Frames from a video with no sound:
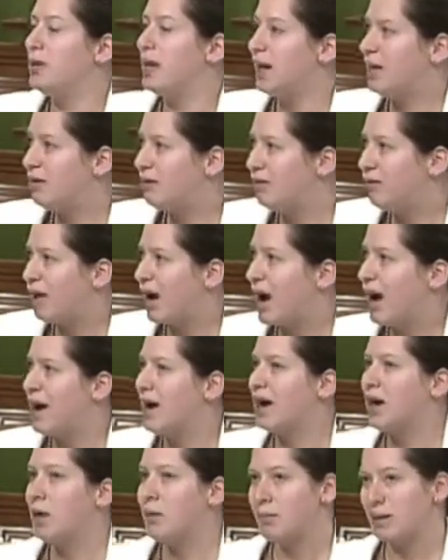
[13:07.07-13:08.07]
I think
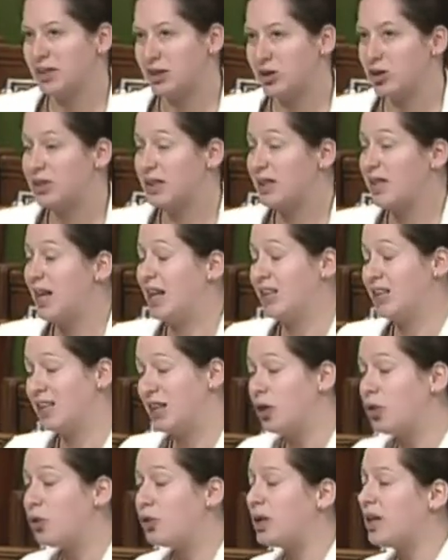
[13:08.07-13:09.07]
we still need
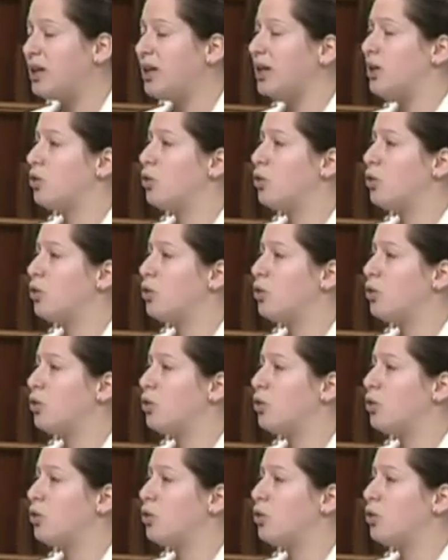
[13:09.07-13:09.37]
to